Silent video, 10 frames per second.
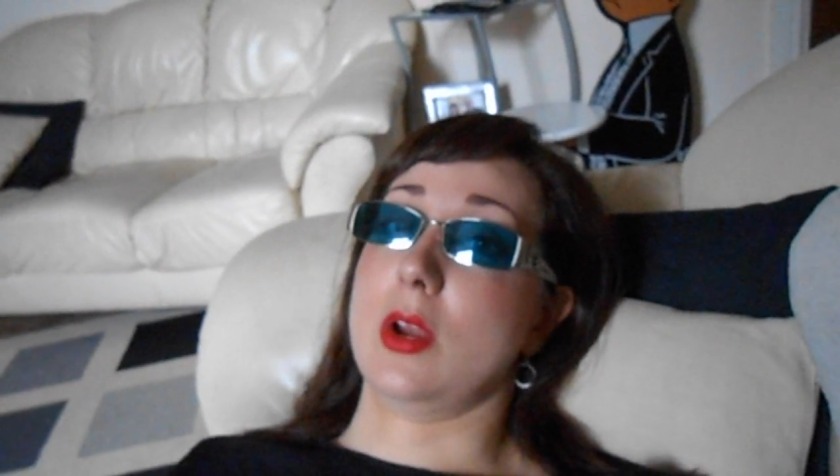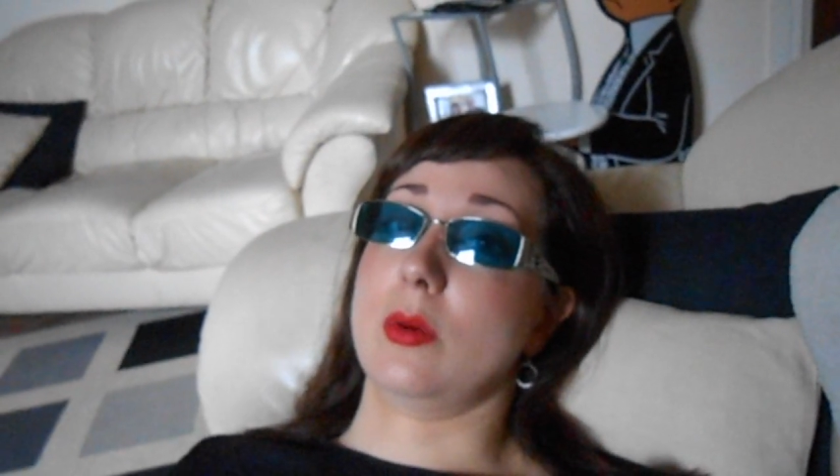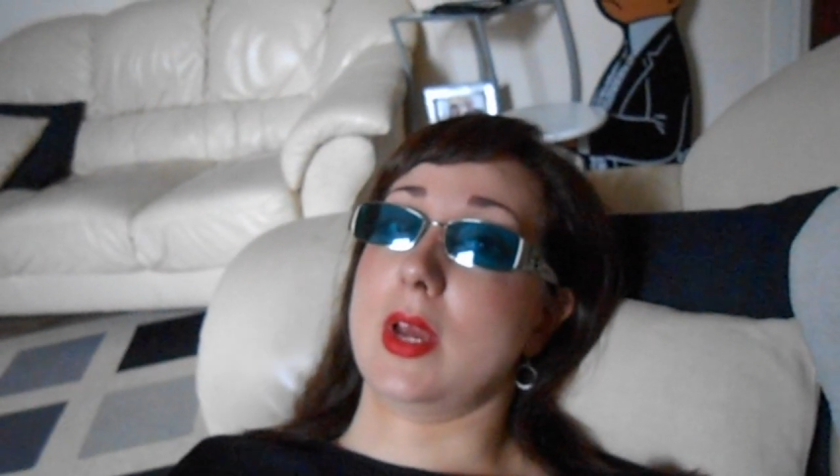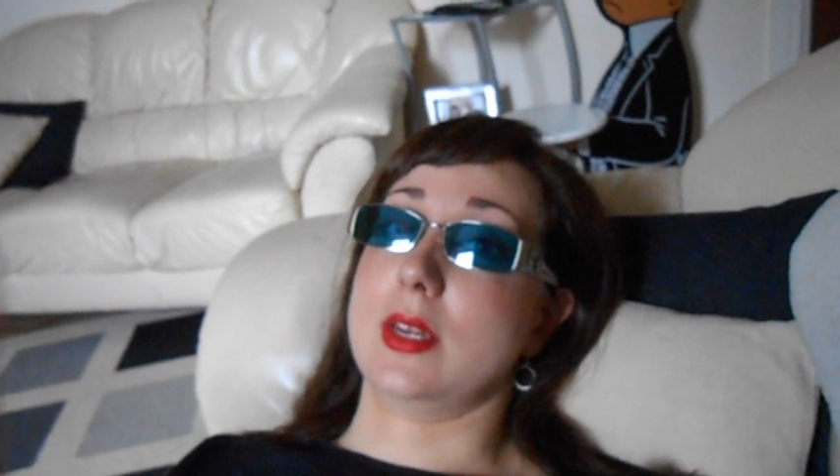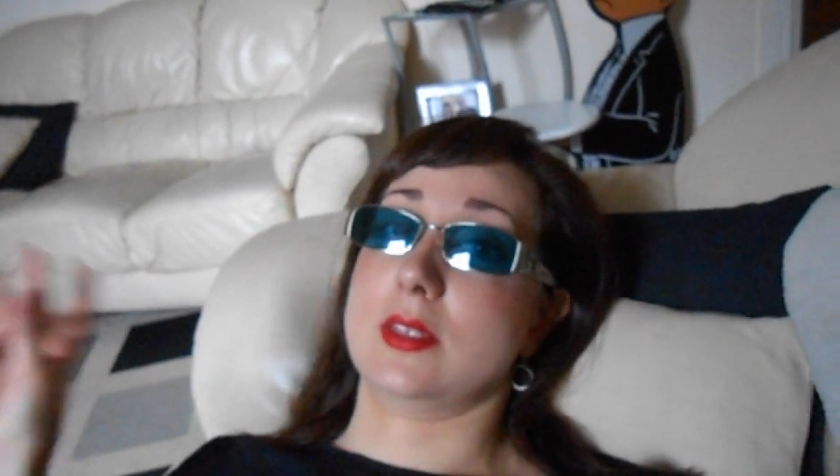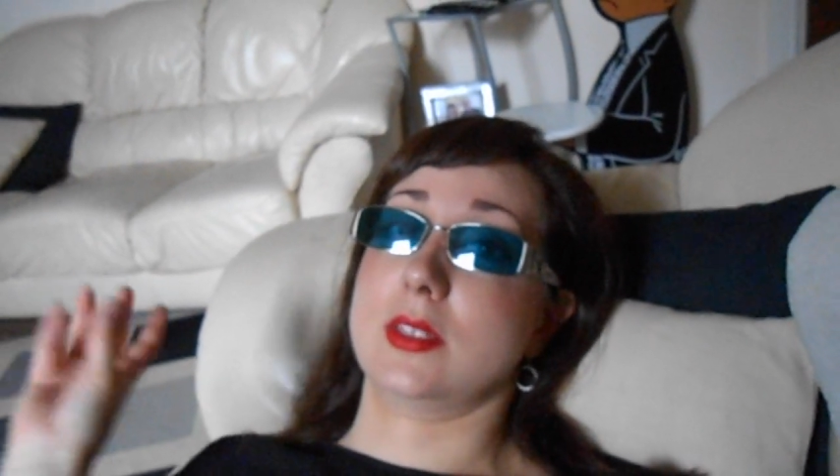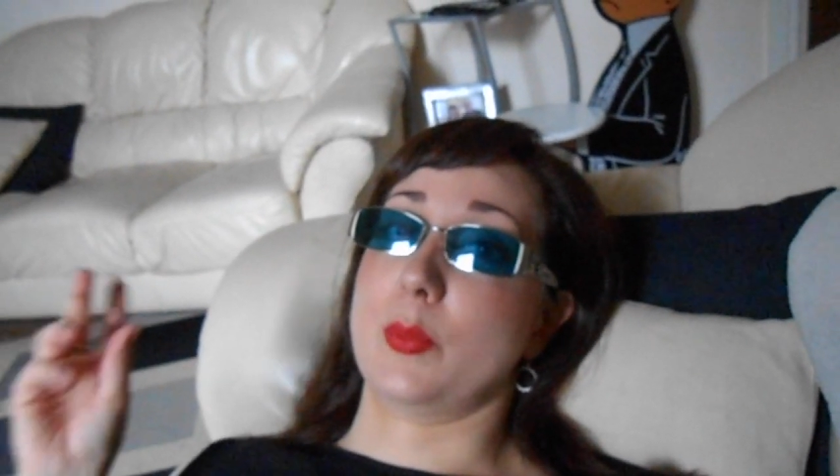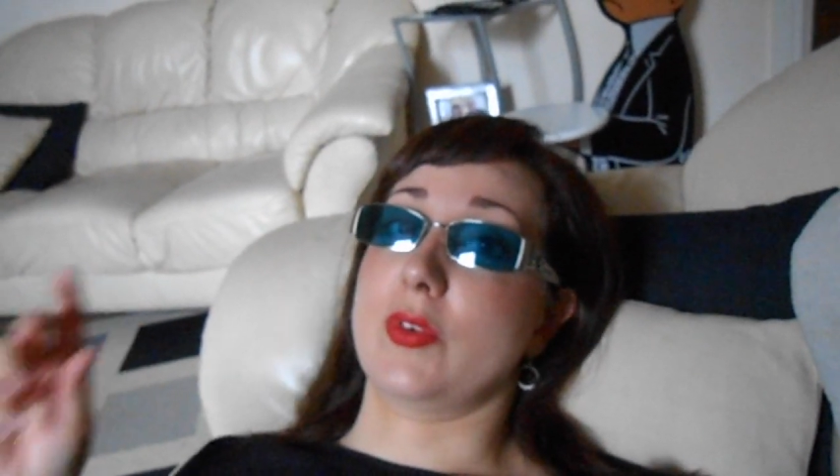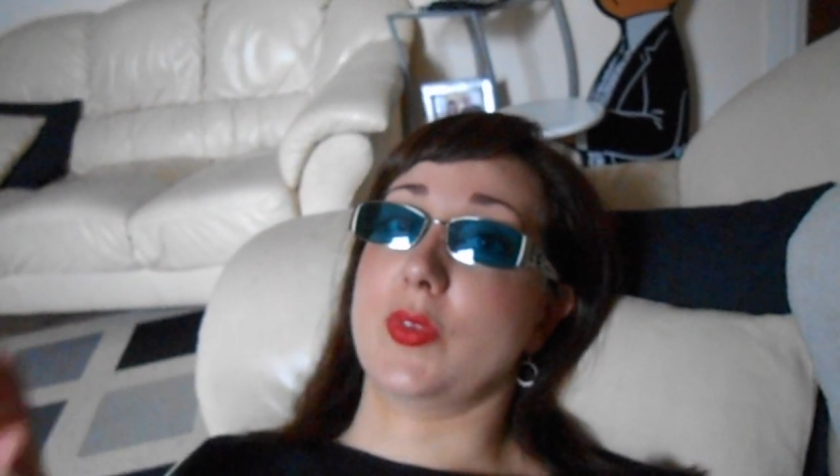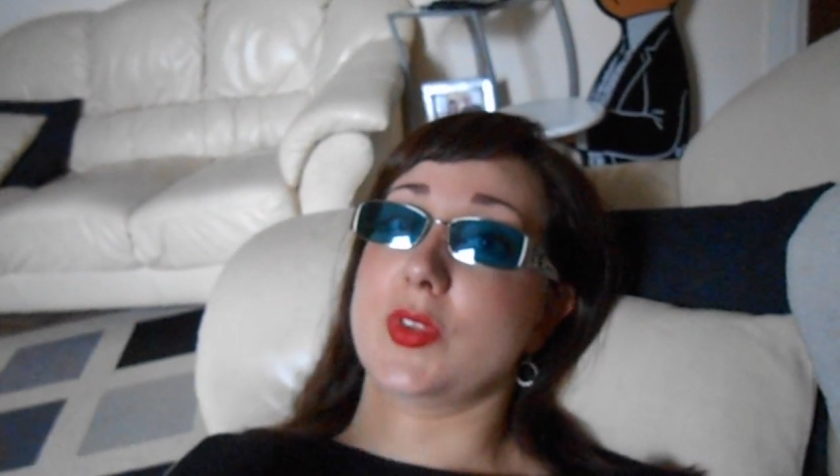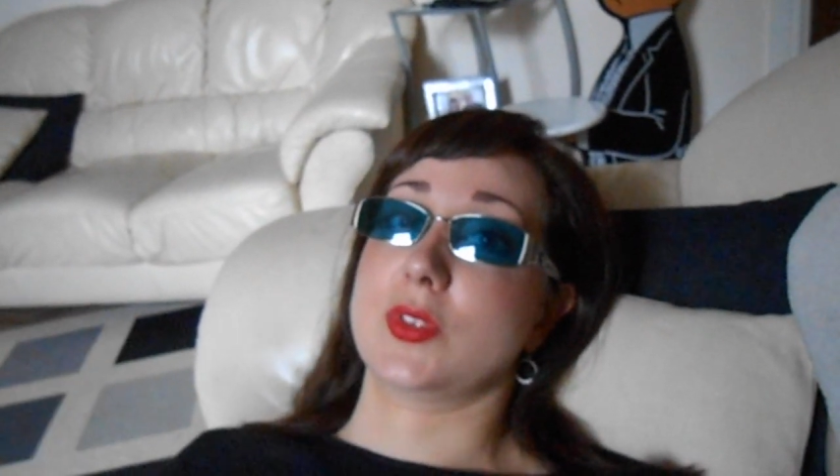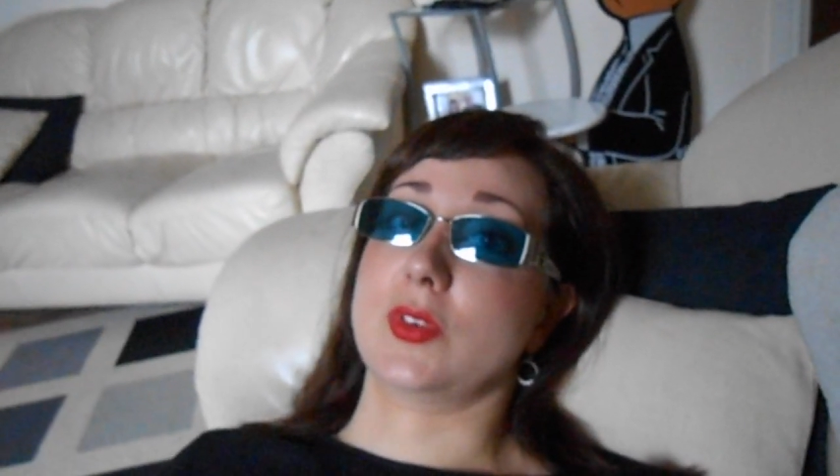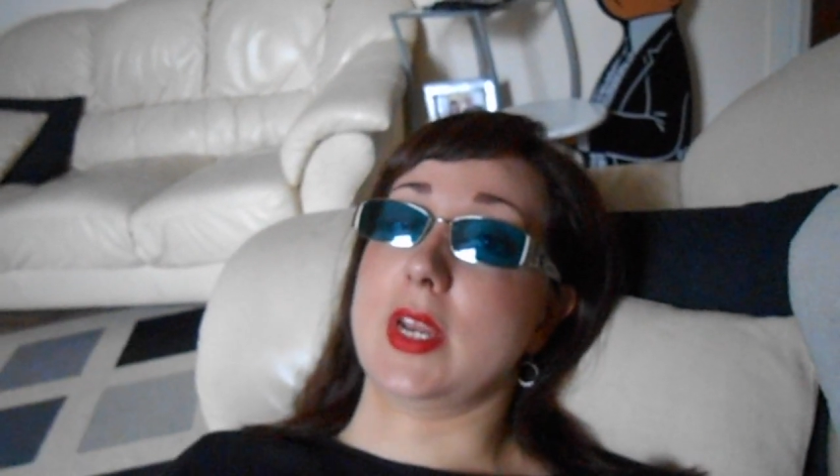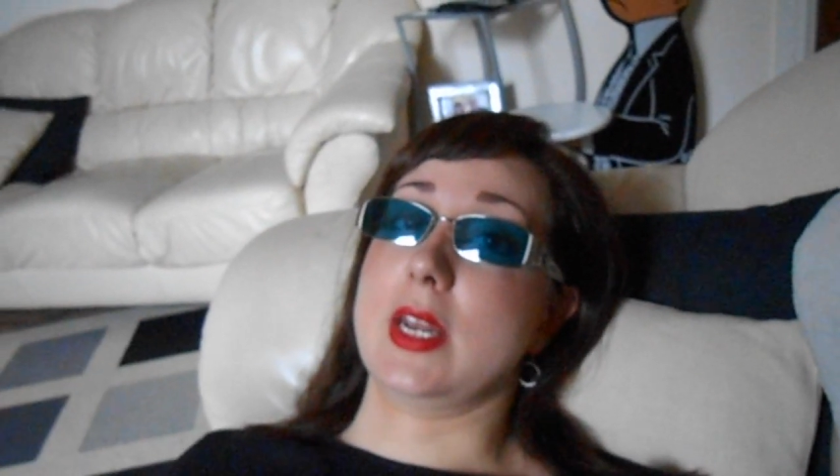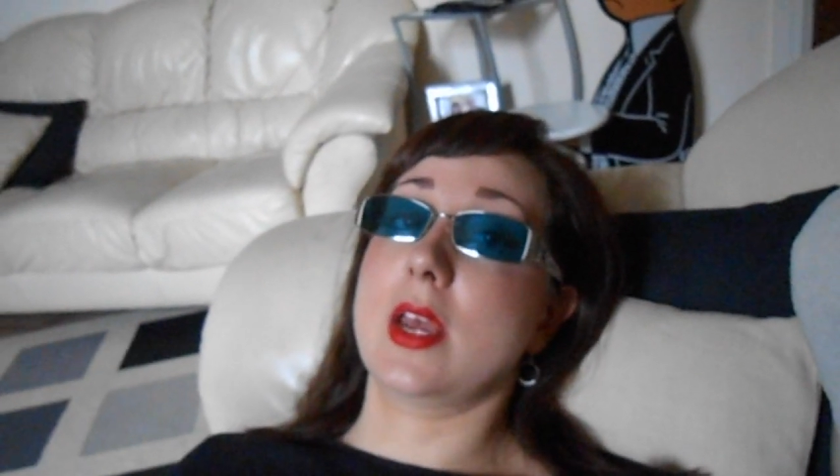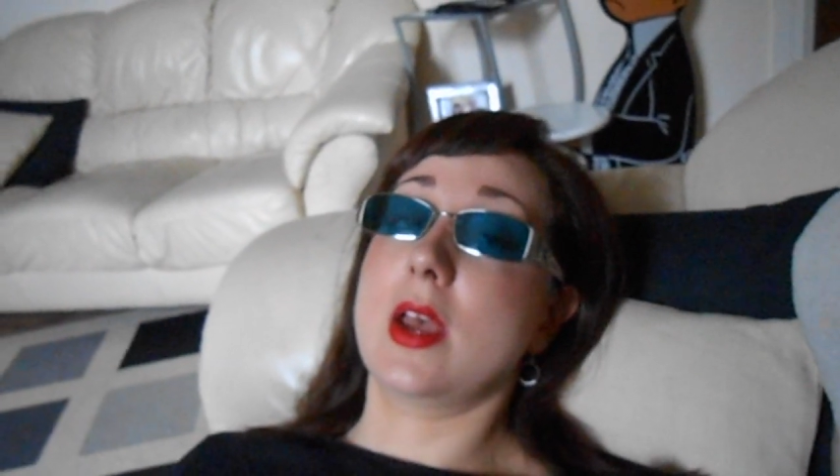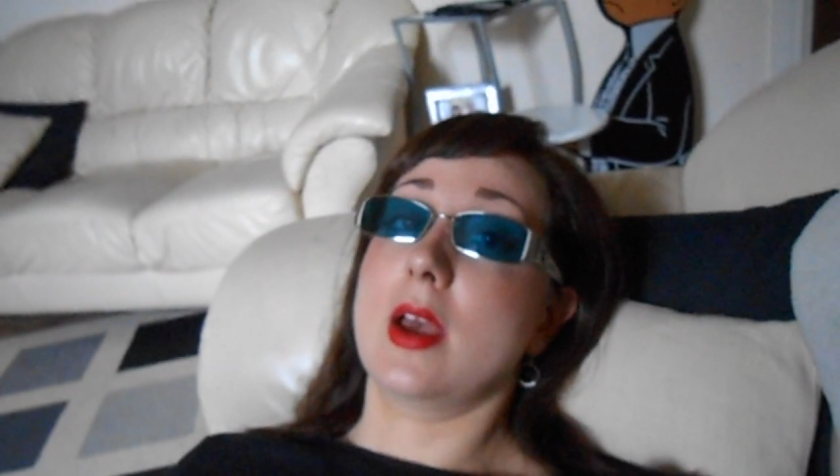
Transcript: and somewhere on the screen.